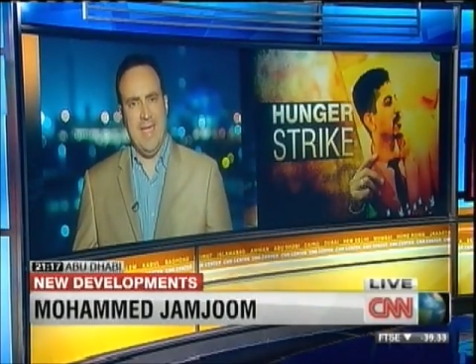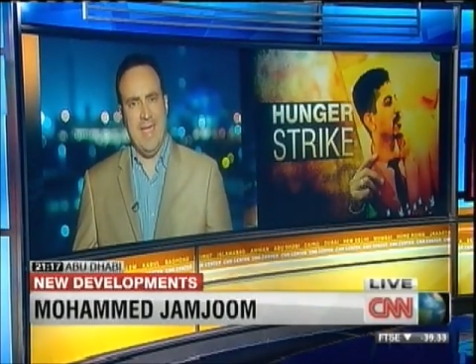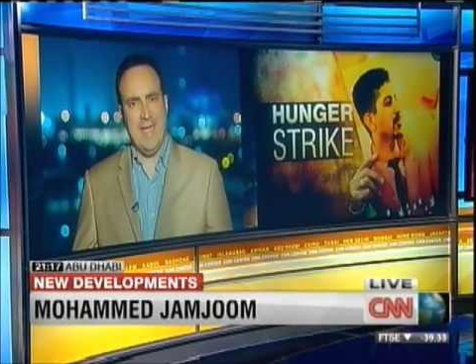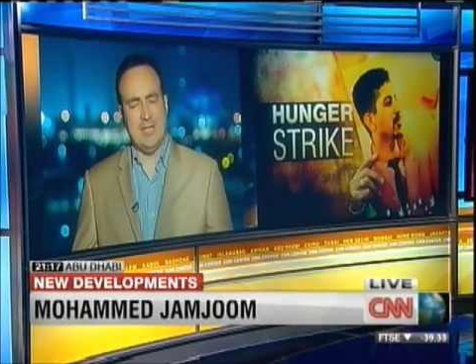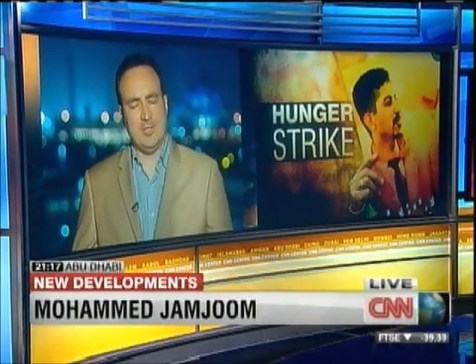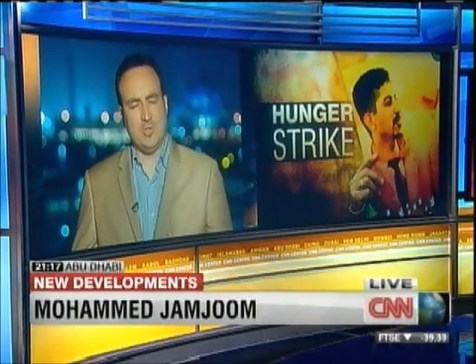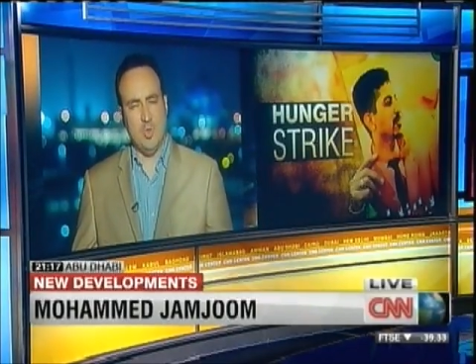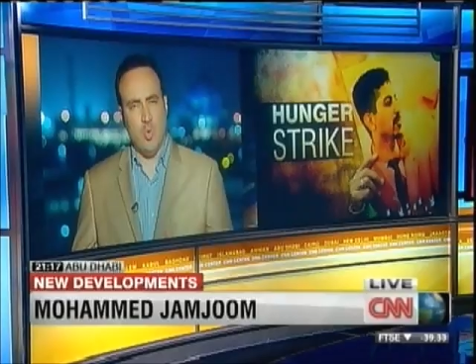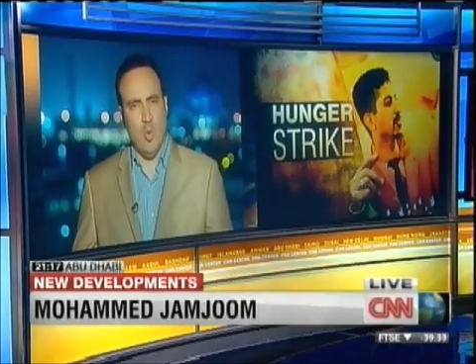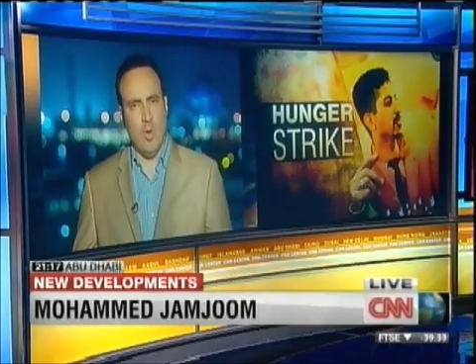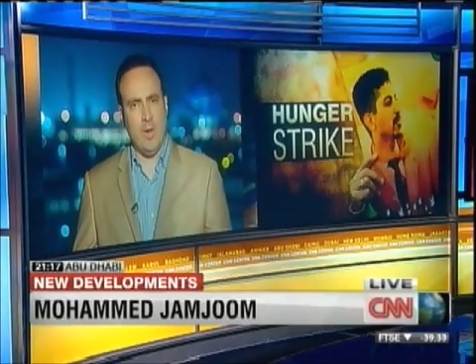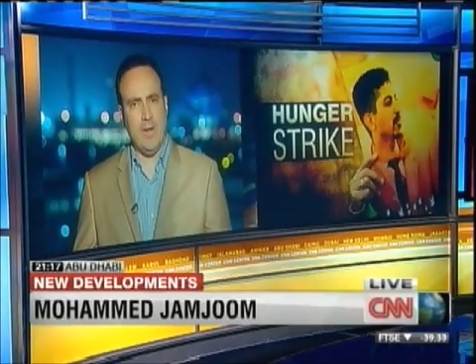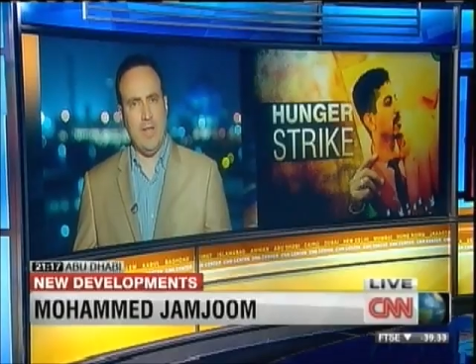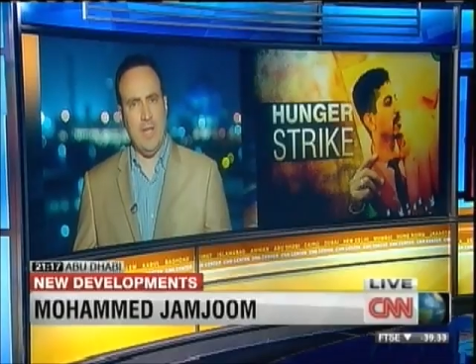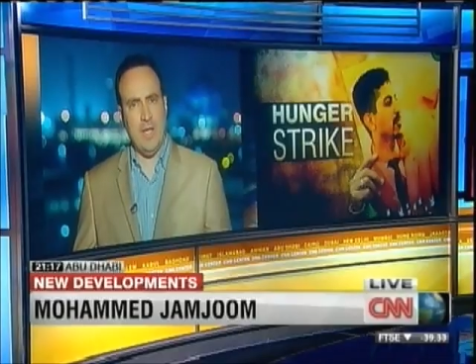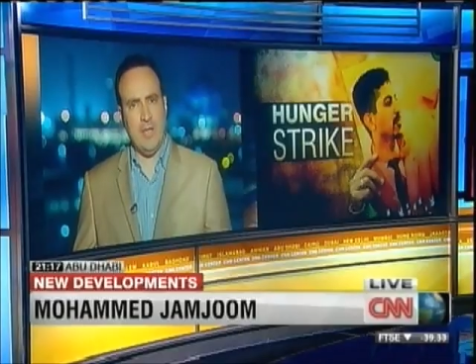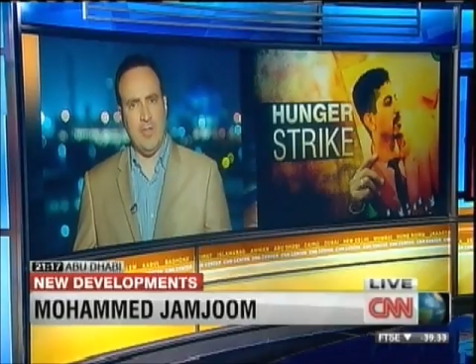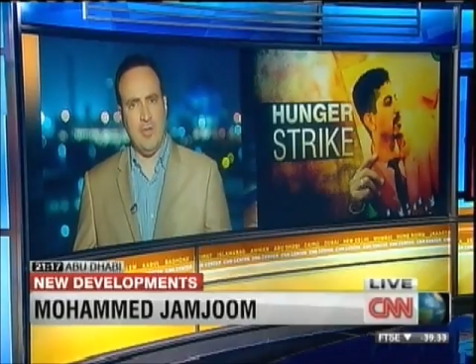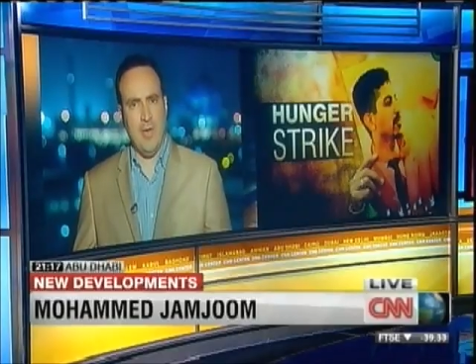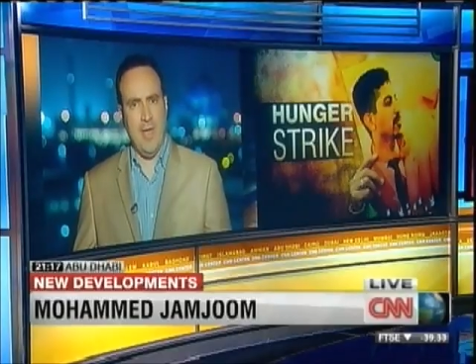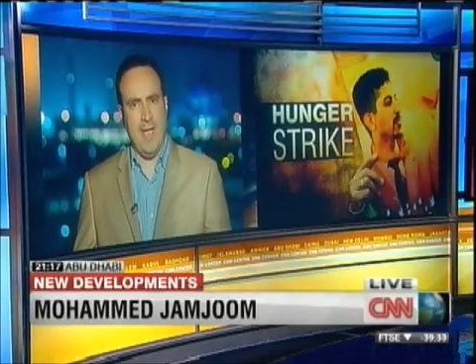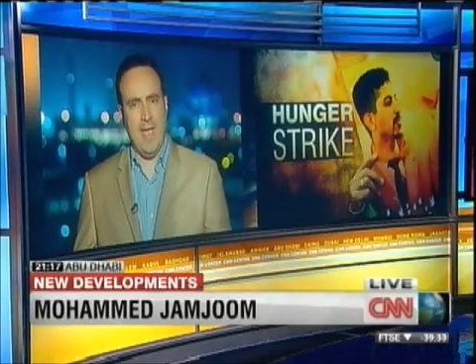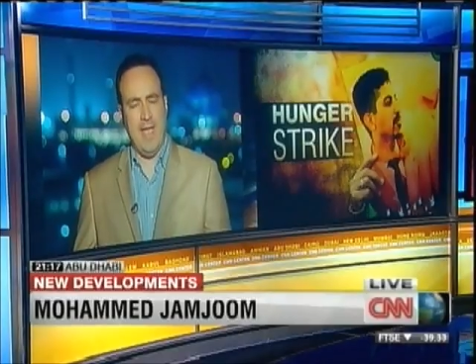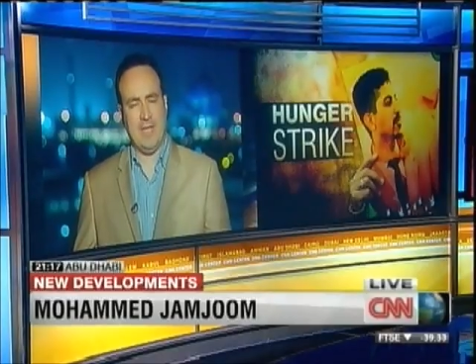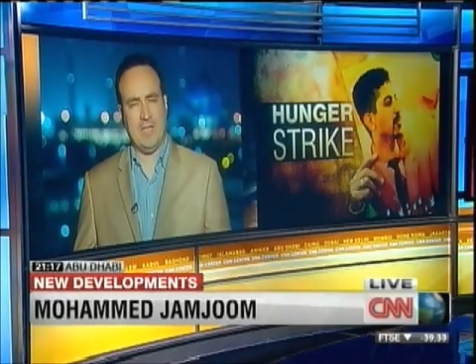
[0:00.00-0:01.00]
and 20
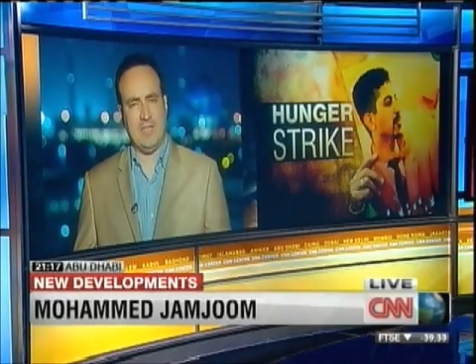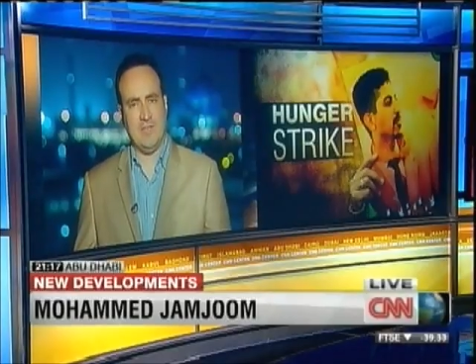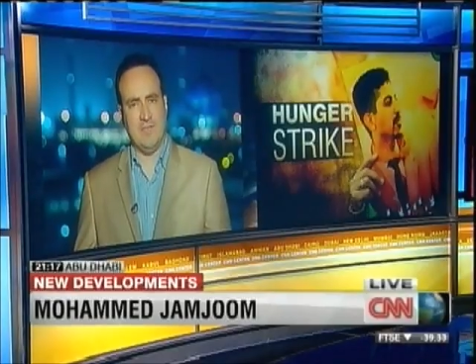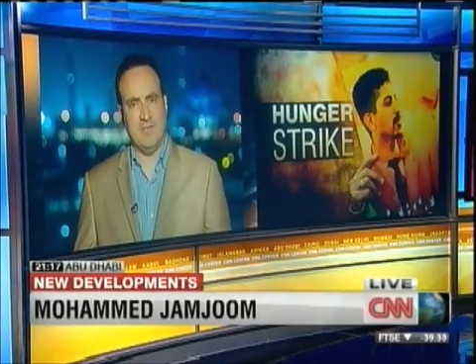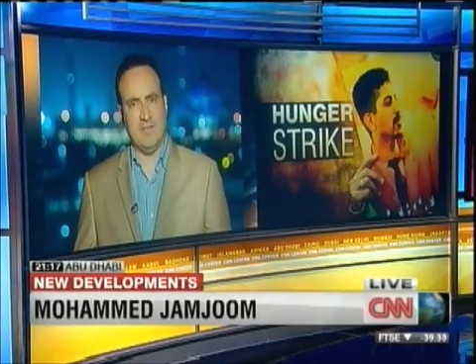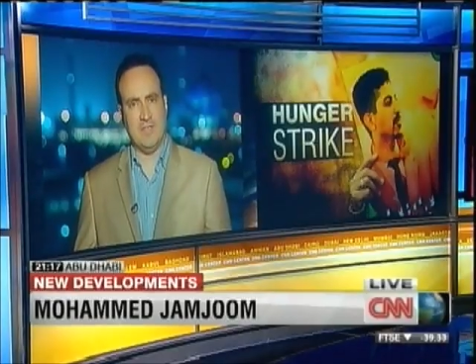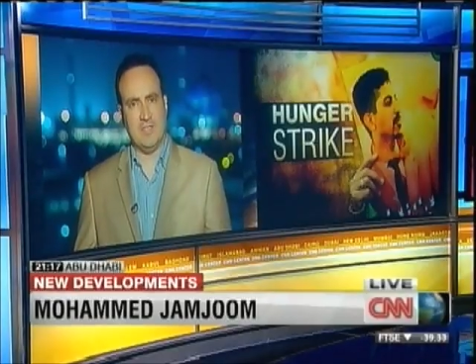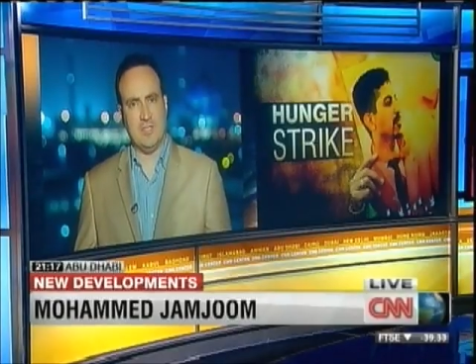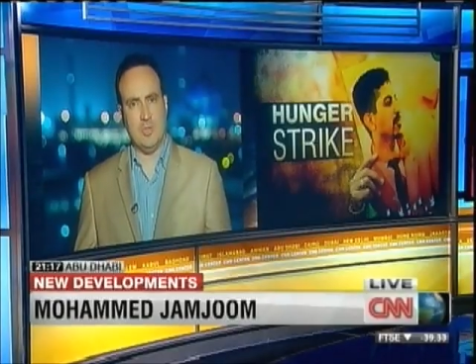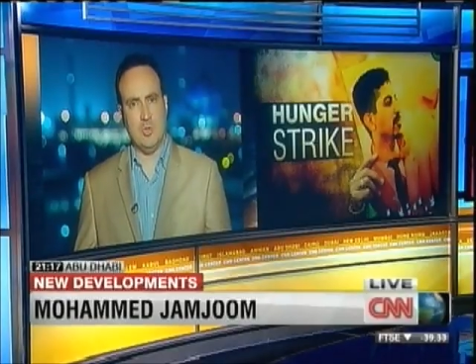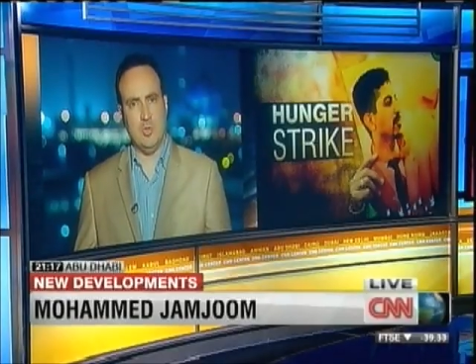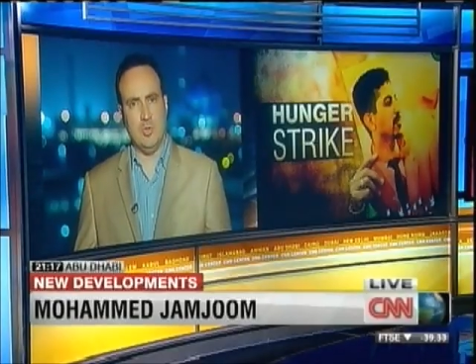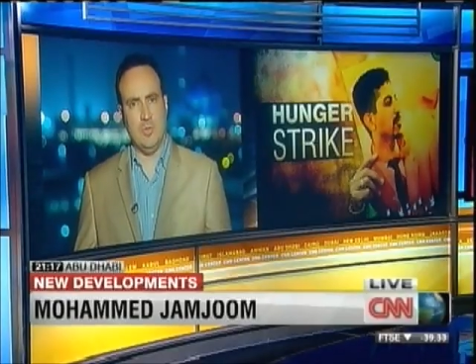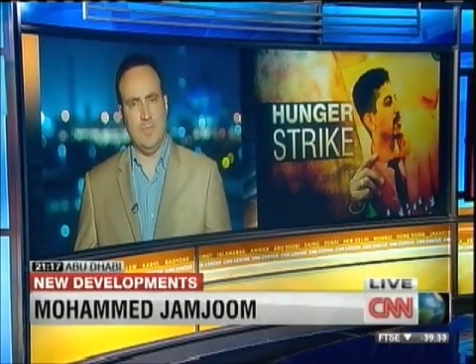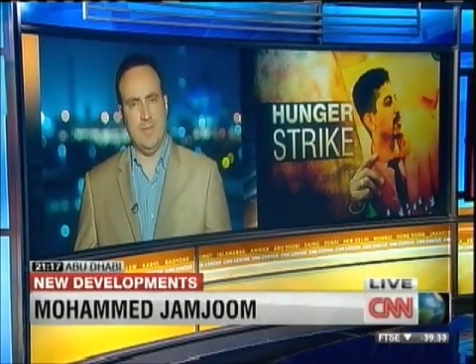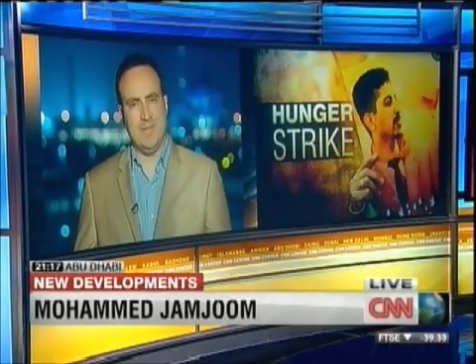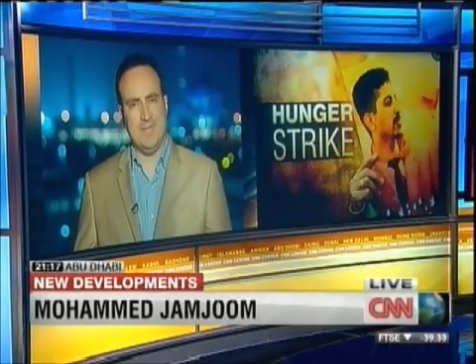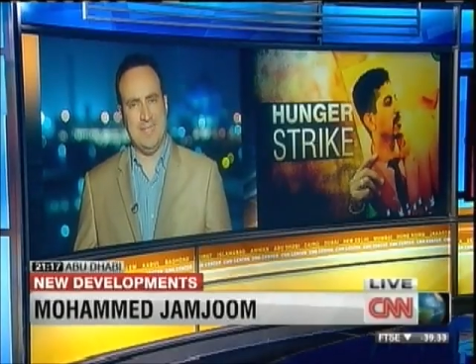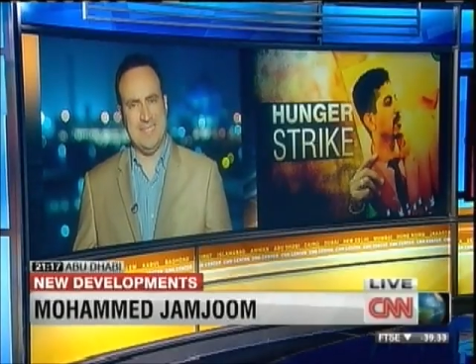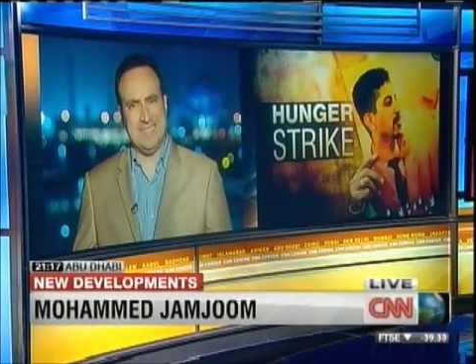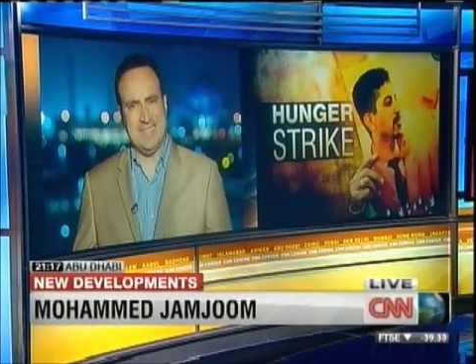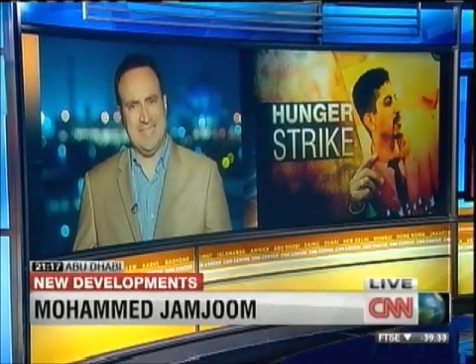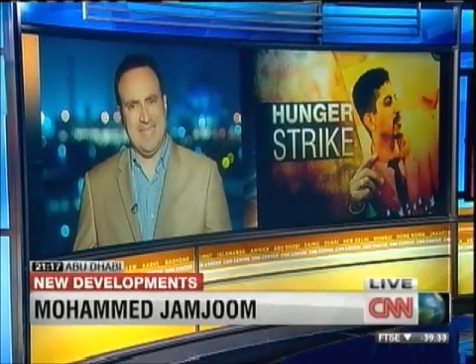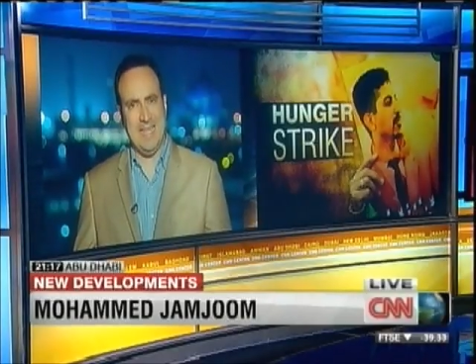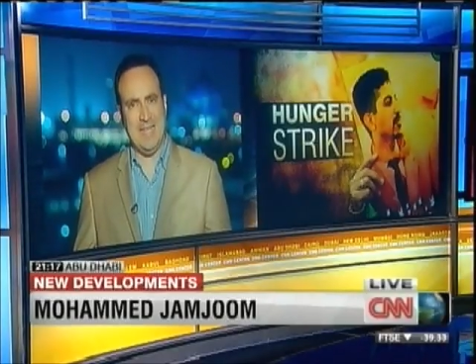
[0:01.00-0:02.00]
other activists who had
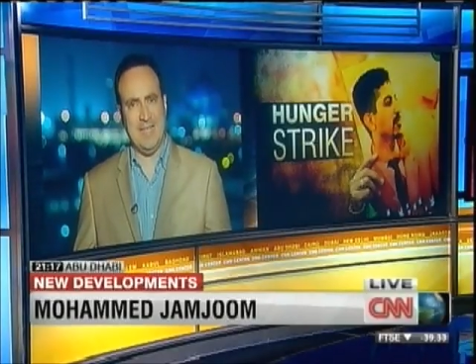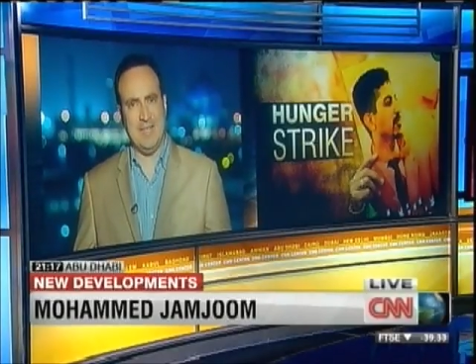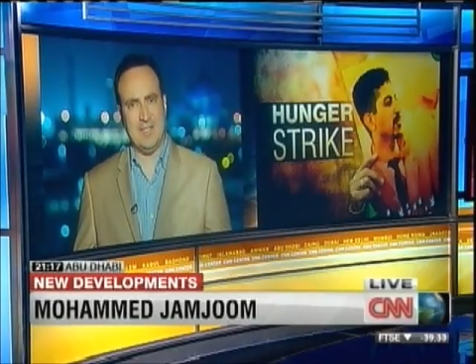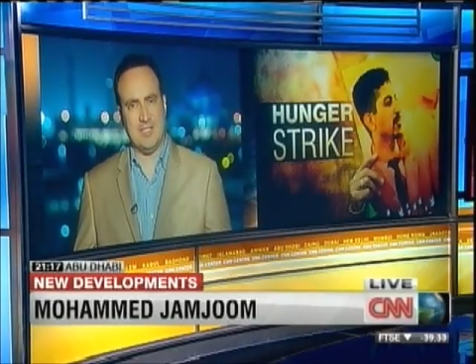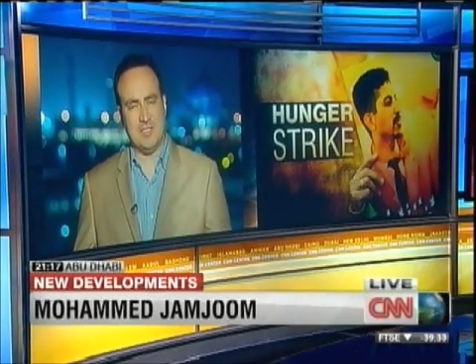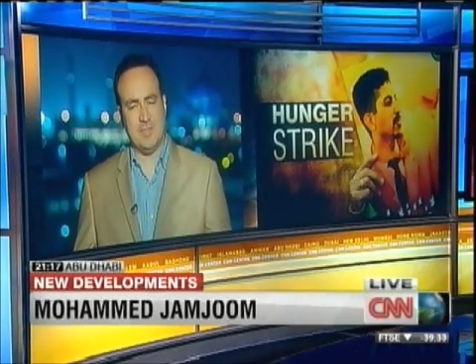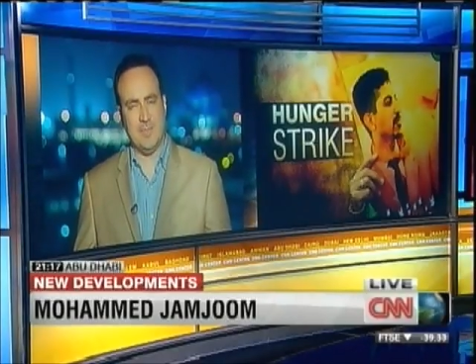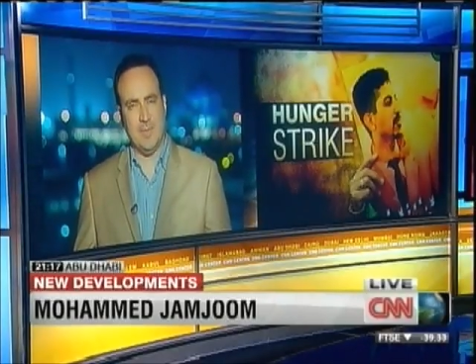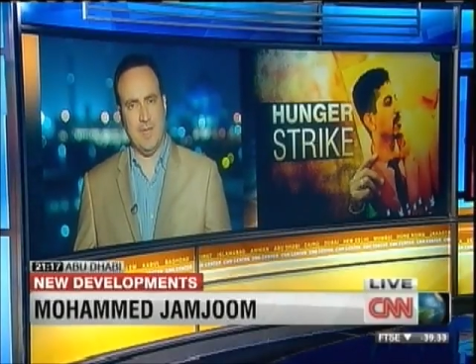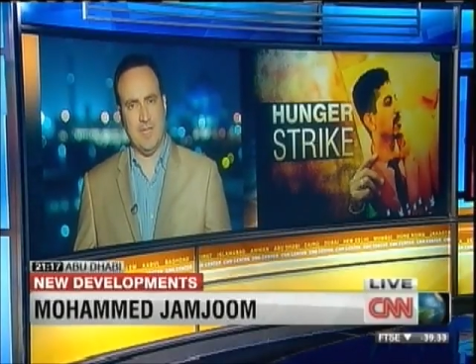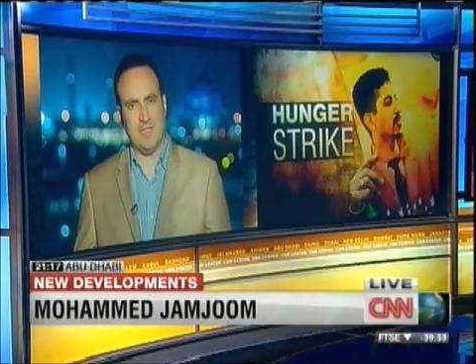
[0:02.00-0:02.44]
been sentenced